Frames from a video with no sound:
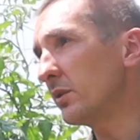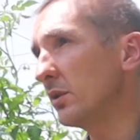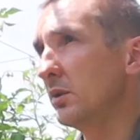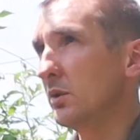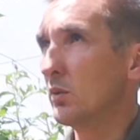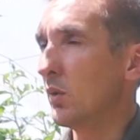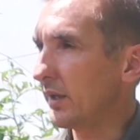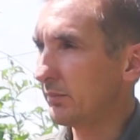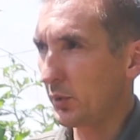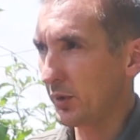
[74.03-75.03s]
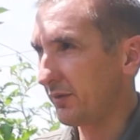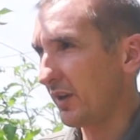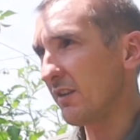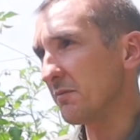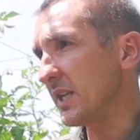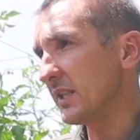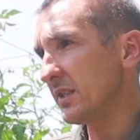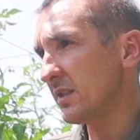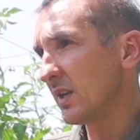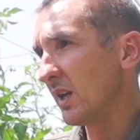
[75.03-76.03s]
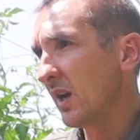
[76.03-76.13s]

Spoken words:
to 1.5 meters,